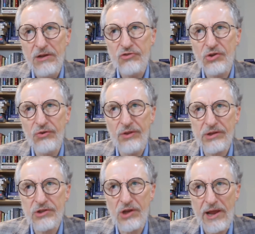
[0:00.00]
to
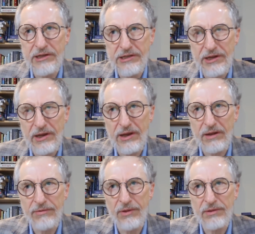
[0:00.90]
this
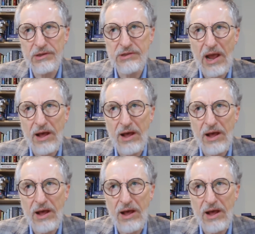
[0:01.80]
idea that this